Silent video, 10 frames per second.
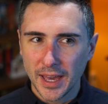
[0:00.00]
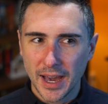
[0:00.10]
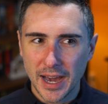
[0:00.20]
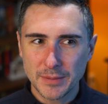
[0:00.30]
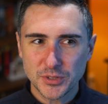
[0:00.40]

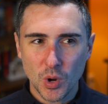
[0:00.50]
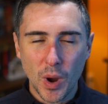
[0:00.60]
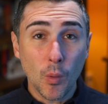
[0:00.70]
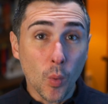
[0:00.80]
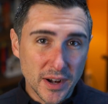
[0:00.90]
Uh, so
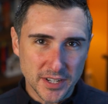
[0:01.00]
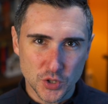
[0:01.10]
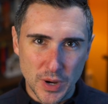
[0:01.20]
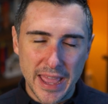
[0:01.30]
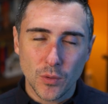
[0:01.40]
I wanted to
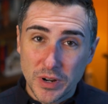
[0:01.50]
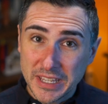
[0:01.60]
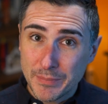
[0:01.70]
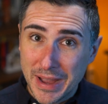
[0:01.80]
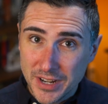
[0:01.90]
try it, wanted to
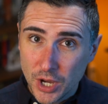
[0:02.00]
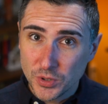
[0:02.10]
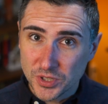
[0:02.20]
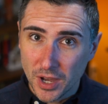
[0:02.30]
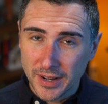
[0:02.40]
get my
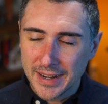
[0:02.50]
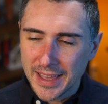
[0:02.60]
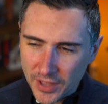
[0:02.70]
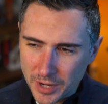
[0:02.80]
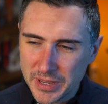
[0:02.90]
nose on it.
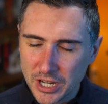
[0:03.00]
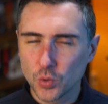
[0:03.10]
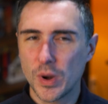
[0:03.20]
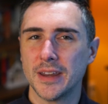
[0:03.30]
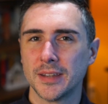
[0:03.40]
I thought it'd be a
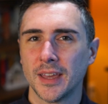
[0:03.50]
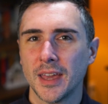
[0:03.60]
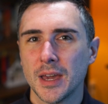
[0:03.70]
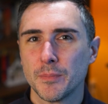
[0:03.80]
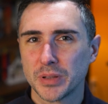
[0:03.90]
great
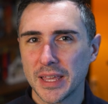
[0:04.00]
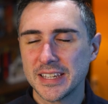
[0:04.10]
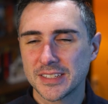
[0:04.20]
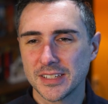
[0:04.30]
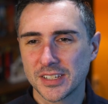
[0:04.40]

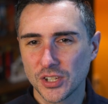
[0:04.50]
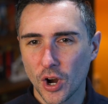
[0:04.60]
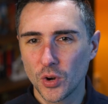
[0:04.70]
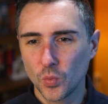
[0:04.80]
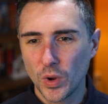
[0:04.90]
place to
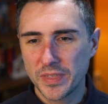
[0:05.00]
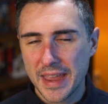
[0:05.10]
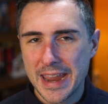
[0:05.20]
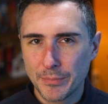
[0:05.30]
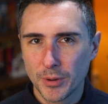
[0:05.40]
start with
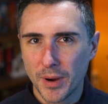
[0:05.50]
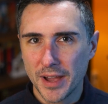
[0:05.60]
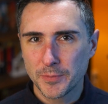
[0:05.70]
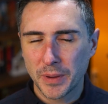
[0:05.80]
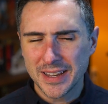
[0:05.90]
Amber
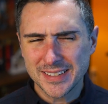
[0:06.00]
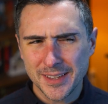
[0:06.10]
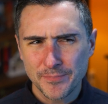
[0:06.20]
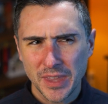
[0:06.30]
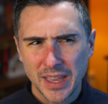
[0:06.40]
Month
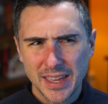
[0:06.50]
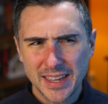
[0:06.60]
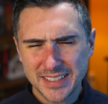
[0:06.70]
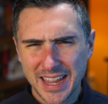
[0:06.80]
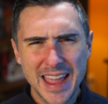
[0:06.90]
because
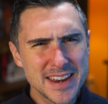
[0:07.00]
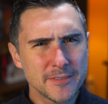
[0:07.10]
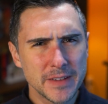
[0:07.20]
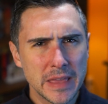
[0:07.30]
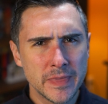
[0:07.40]
it's kind
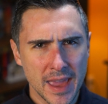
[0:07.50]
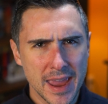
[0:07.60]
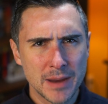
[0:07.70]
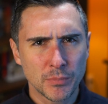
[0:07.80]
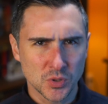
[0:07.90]
of in the
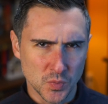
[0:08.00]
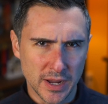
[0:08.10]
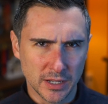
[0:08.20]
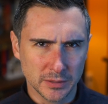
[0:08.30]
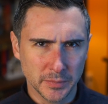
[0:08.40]
amber
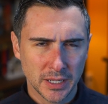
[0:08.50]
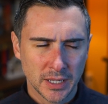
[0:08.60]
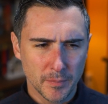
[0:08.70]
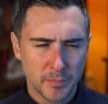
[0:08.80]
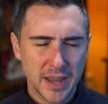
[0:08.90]
realm,
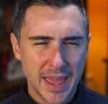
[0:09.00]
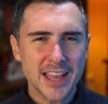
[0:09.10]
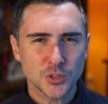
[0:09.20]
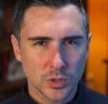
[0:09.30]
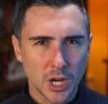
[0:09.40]
but
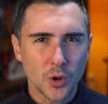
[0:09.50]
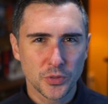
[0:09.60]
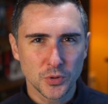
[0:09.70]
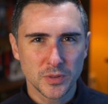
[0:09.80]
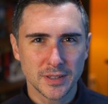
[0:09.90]
as we'll go
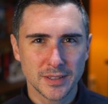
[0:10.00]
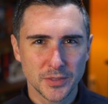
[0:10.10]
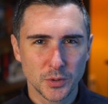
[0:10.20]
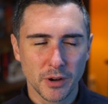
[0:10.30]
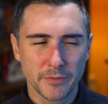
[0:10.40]
through the,
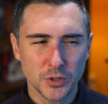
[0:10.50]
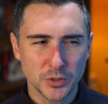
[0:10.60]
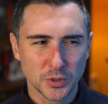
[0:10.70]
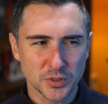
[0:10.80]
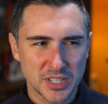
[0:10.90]
the review,
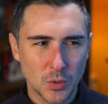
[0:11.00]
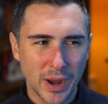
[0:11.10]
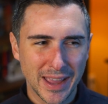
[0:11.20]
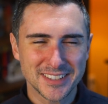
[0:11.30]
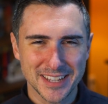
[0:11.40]
you'll see
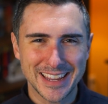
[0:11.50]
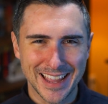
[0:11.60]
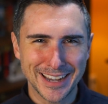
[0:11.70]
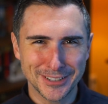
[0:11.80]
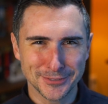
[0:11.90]
why I say
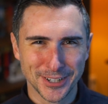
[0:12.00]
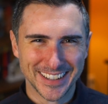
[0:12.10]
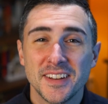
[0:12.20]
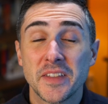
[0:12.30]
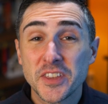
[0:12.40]
kind of.
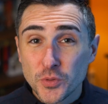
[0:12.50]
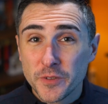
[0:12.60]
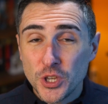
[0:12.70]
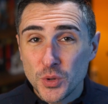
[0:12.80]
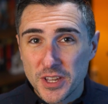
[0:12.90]
Now, this
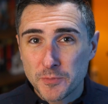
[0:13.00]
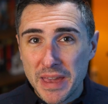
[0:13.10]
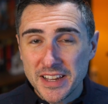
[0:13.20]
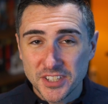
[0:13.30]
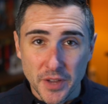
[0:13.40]
review is
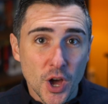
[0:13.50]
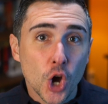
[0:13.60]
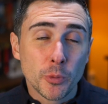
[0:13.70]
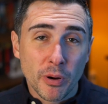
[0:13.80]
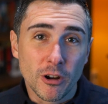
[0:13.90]
based on the
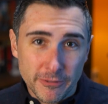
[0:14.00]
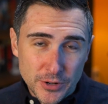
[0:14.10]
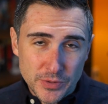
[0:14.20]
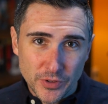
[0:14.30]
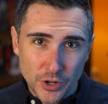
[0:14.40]
Eau de
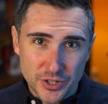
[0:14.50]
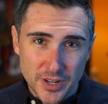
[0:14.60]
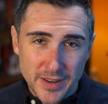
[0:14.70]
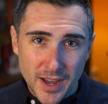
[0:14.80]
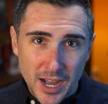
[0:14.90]
Parfum
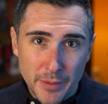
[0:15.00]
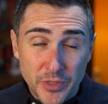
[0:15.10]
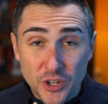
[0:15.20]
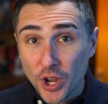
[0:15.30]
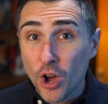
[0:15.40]
version. Um,
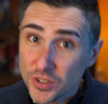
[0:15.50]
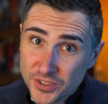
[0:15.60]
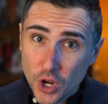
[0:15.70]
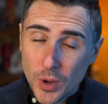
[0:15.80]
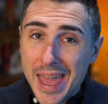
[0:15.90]
there's
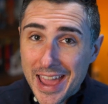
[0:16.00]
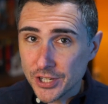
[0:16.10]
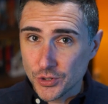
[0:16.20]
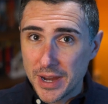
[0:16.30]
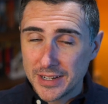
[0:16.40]
also an
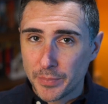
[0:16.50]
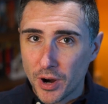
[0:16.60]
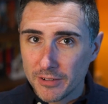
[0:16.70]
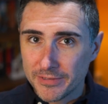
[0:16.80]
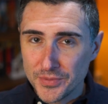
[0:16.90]
extrait de
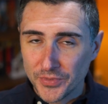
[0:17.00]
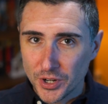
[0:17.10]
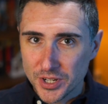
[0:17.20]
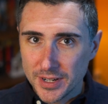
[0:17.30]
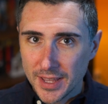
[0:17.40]
Parfum
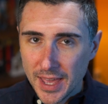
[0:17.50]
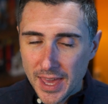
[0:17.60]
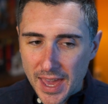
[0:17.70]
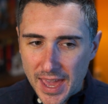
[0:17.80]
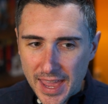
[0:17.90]
version,
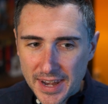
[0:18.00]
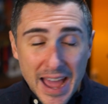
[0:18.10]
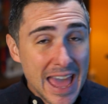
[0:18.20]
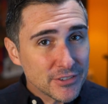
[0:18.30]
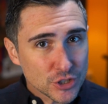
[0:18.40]
and
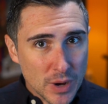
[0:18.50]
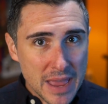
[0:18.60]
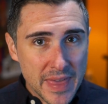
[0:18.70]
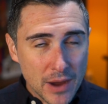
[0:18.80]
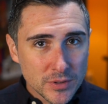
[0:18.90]
I haven't
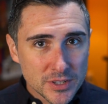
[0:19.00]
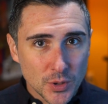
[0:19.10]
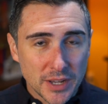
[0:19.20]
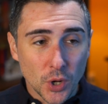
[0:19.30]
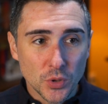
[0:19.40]
tried that one,
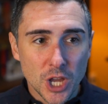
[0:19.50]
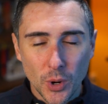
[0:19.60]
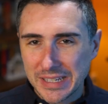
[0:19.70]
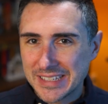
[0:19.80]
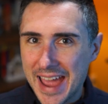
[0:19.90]
so I don't
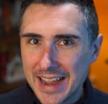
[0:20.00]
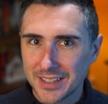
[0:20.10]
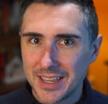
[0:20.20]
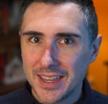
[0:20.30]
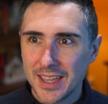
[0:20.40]
know
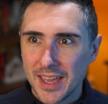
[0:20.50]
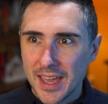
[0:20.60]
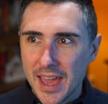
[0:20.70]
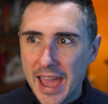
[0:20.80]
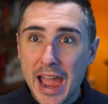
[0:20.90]
exactly
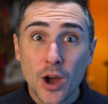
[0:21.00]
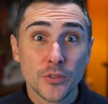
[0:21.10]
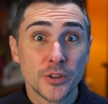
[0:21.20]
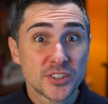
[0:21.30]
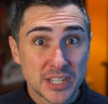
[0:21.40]
how
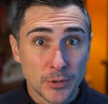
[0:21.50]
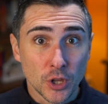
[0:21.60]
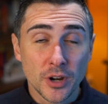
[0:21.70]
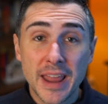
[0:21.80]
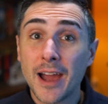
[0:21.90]
they're
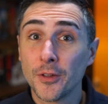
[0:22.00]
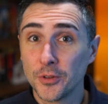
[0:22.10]
similar and how